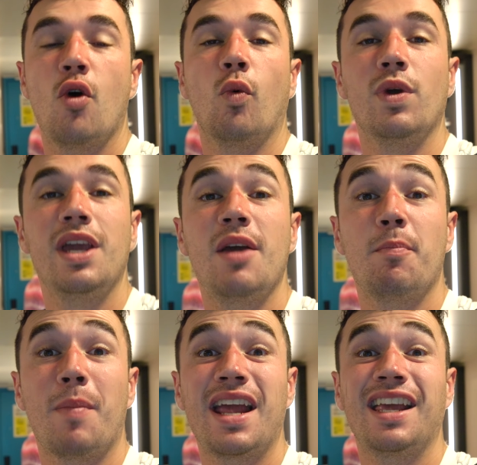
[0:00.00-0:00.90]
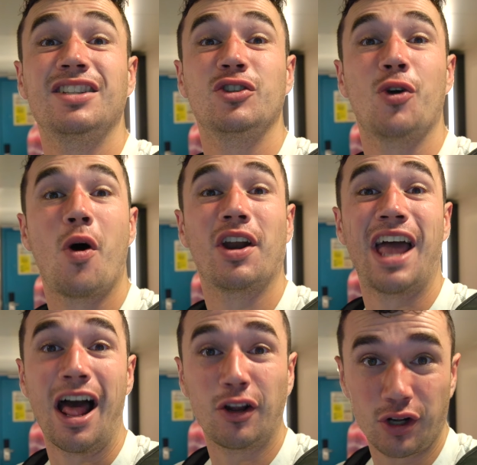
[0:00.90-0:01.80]
We might get to go on a
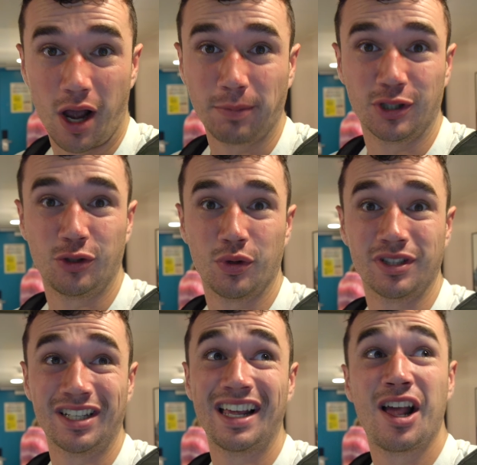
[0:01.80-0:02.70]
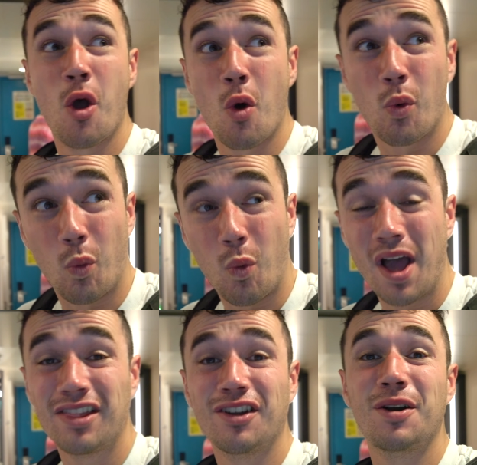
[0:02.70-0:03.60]
helicopter tour today
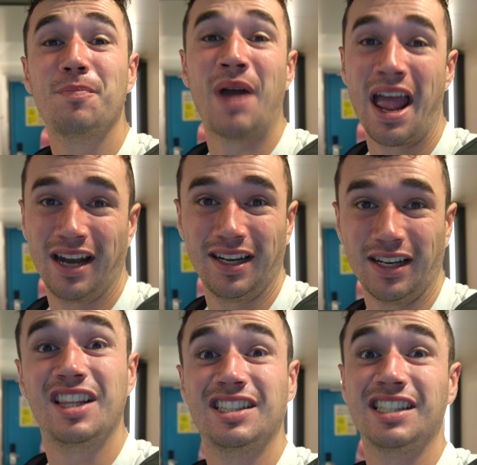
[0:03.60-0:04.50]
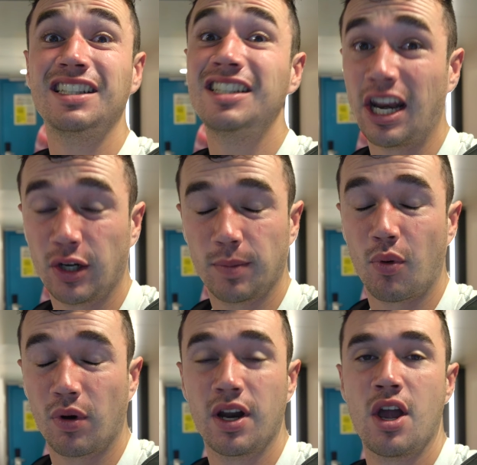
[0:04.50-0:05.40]
weather pending. This is a tender
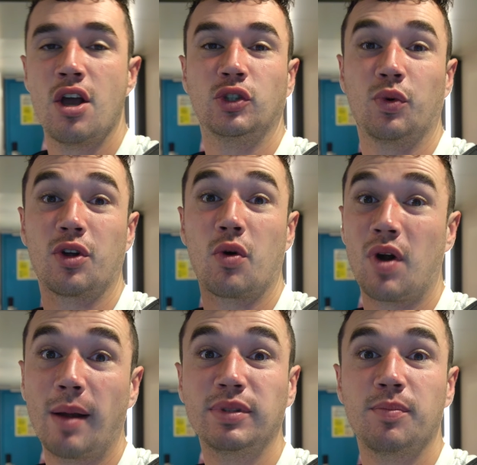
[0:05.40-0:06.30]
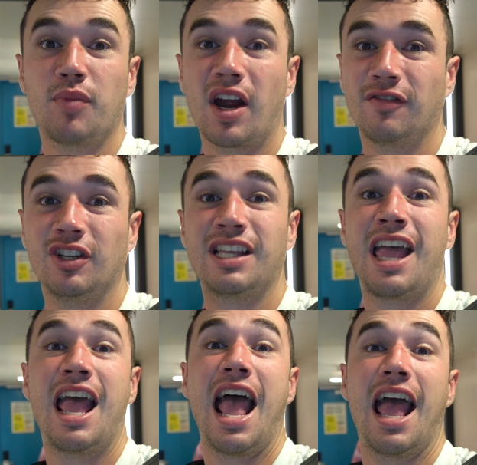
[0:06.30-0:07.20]
port, so we're gonna go grab some breakfast,
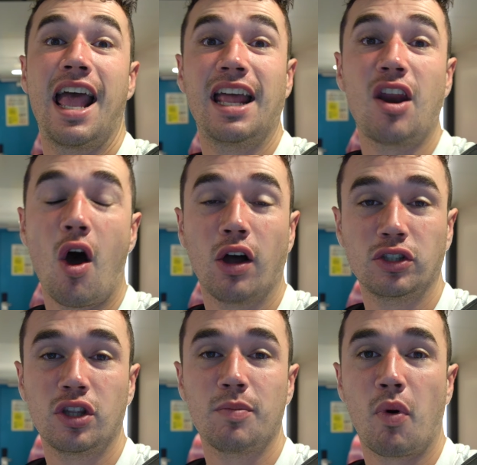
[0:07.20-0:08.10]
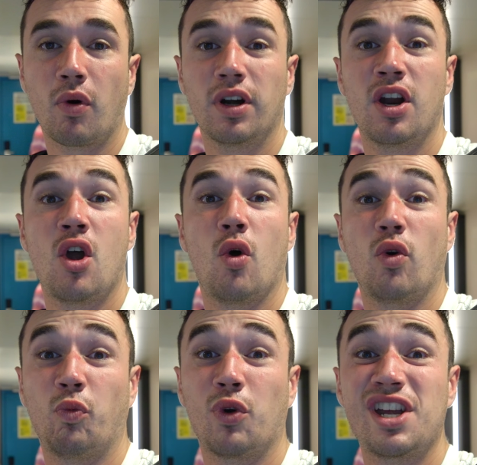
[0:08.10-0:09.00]
head onto the port.
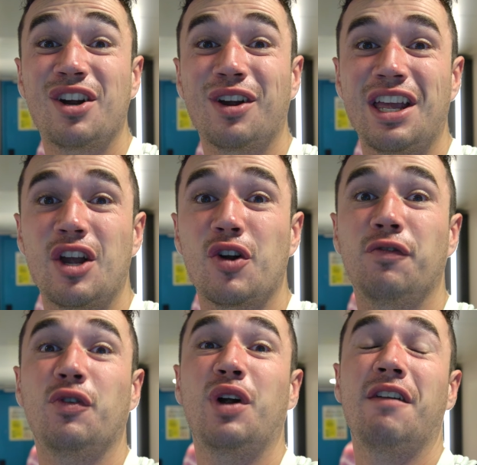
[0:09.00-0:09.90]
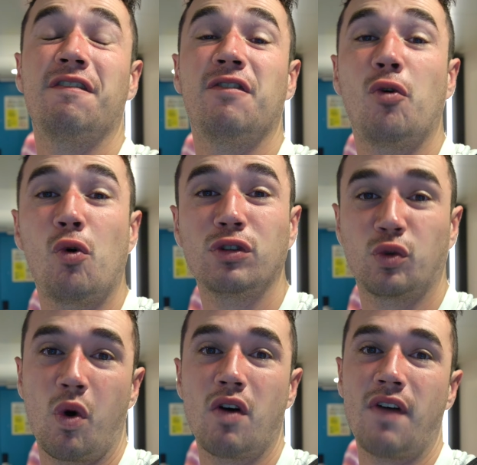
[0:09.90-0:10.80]
We are here for a full
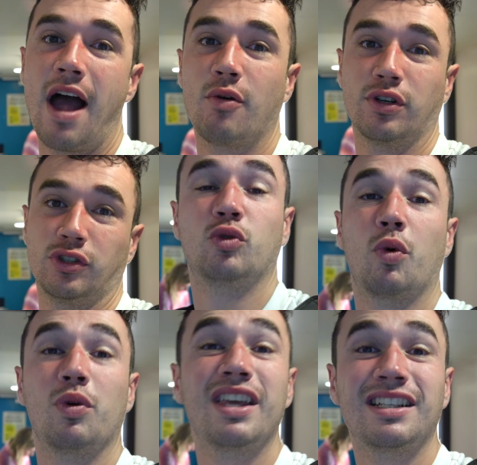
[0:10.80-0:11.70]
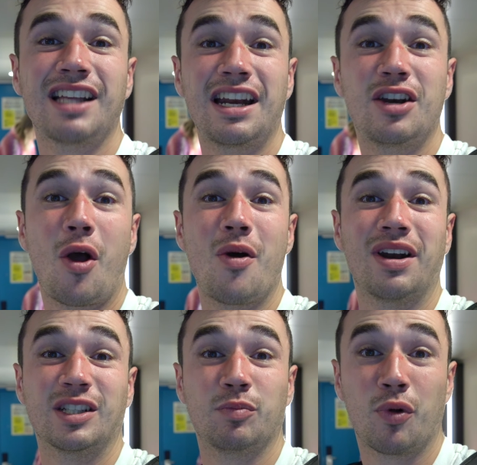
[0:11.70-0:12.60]
12 hours, so we're really excited to go and
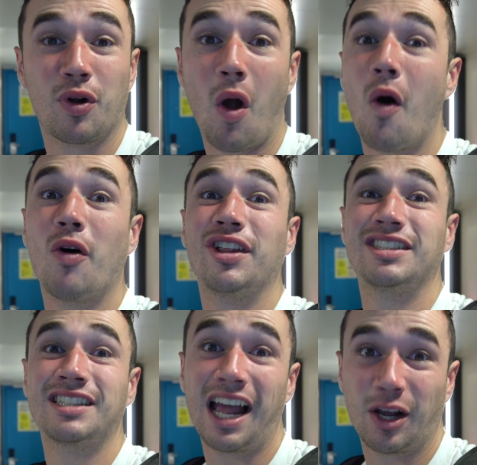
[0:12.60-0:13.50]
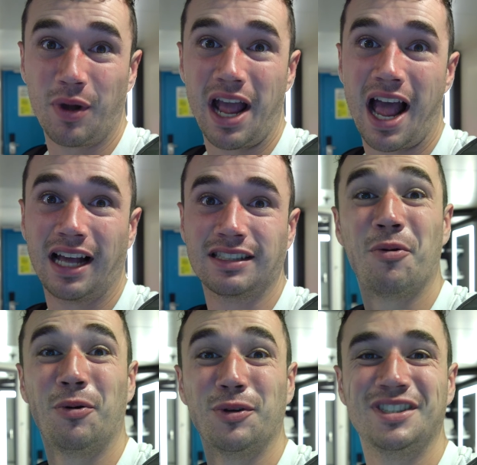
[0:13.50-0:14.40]
explore all that Skagway has.
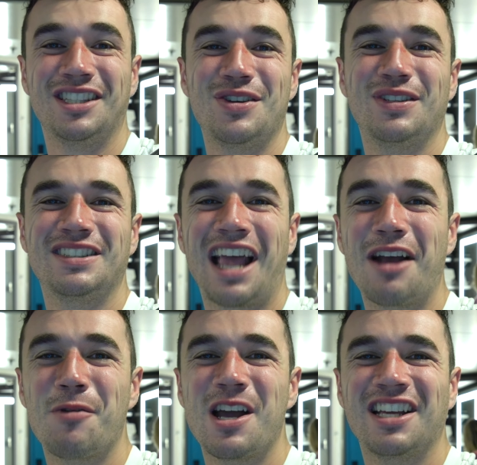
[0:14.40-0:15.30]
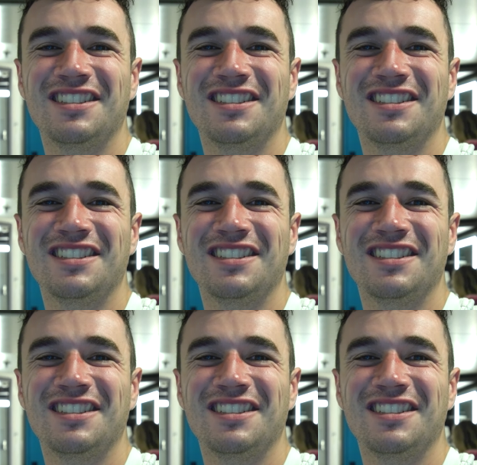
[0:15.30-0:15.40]
We'll see you in Skagway.